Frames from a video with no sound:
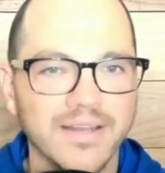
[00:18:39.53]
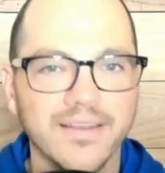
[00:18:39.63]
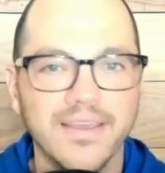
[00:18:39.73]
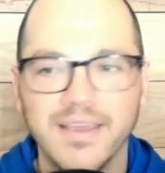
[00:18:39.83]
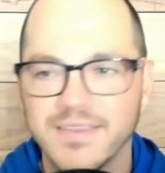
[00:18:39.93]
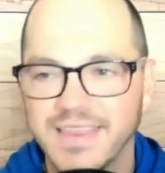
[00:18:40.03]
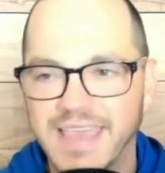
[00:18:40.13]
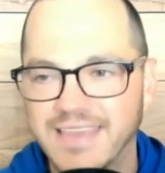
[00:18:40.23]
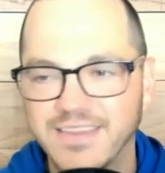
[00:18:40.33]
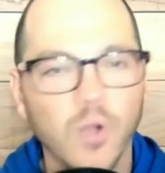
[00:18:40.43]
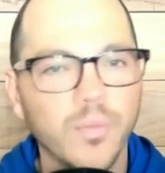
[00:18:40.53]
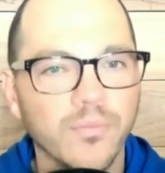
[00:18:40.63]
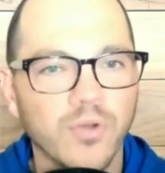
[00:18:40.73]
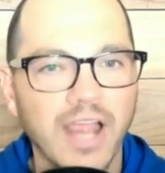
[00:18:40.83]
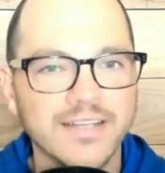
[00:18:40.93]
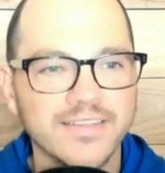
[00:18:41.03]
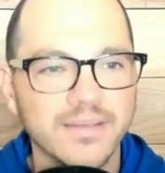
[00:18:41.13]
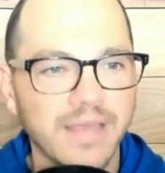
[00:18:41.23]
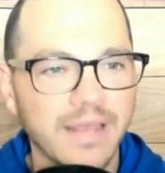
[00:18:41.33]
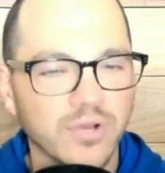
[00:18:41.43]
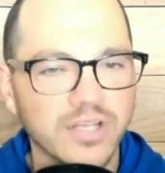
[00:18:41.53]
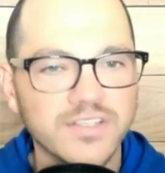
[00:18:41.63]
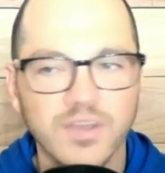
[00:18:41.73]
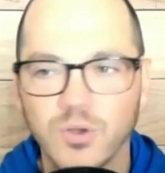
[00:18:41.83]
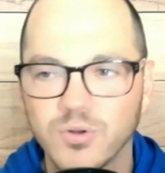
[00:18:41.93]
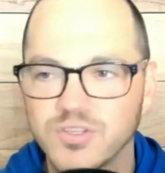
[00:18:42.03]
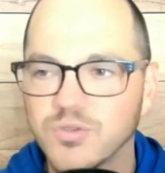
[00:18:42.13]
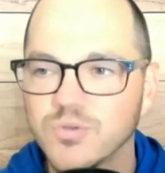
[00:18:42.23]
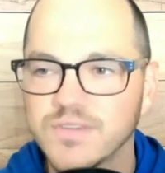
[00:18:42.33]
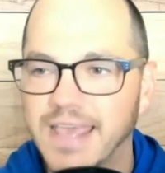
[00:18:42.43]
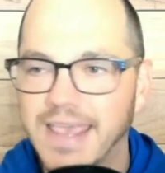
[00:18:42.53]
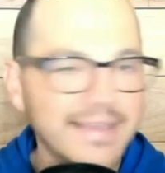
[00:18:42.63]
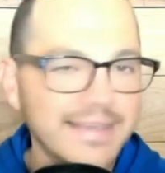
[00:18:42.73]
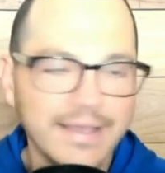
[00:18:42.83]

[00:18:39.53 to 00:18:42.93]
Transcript: And then they had the open practice at Bridgestone Tuesday.